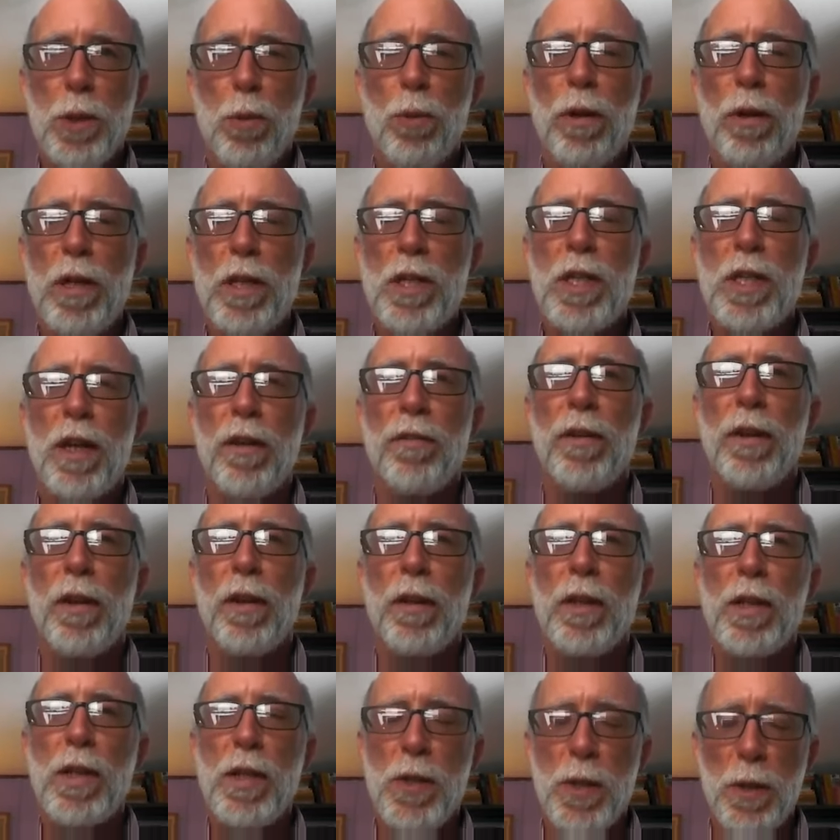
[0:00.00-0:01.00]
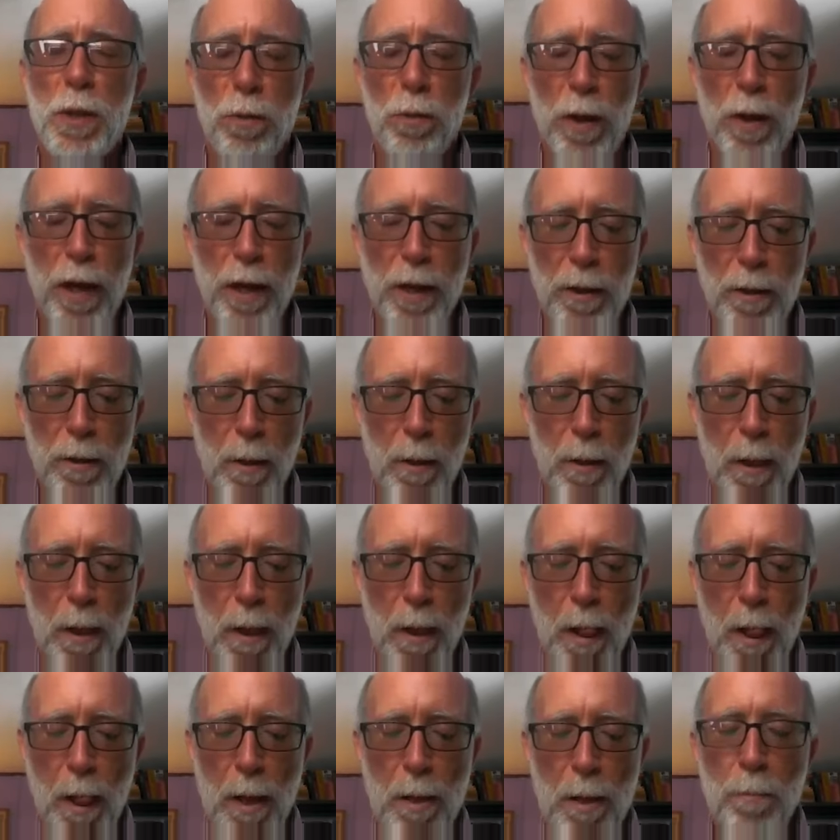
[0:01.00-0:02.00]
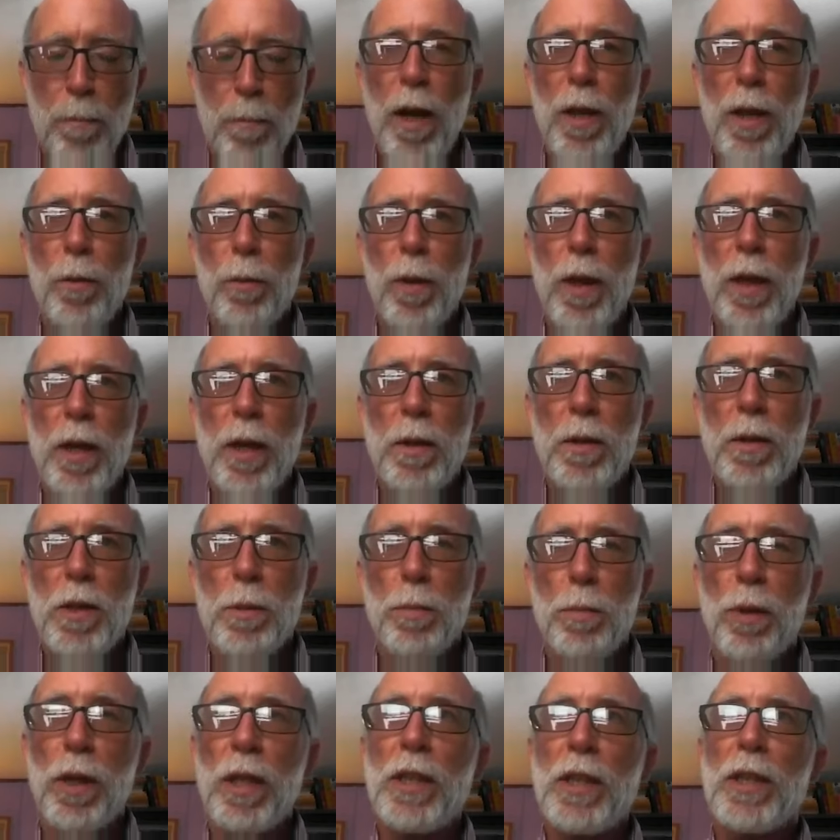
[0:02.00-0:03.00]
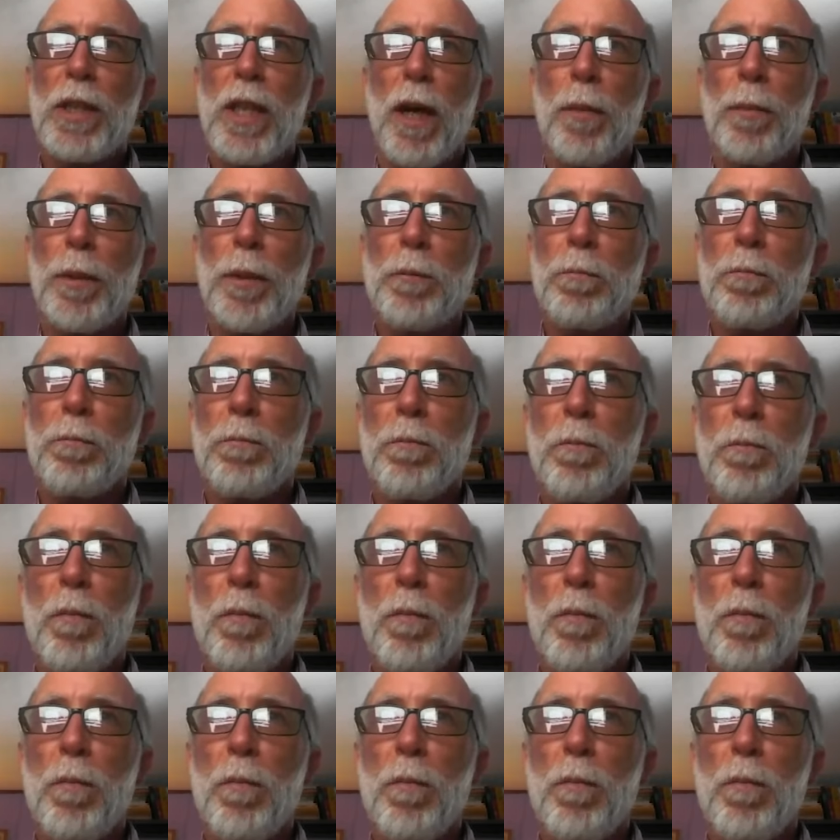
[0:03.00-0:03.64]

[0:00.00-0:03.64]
27 of these already. By the way, spring is coming.